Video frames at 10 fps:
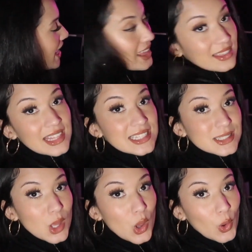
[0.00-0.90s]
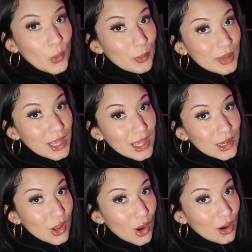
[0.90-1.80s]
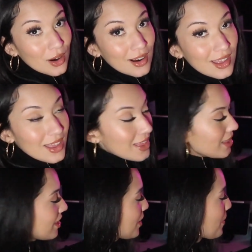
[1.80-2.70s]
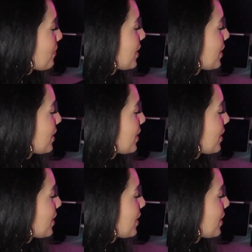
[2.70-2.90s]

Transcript: and let's open her up.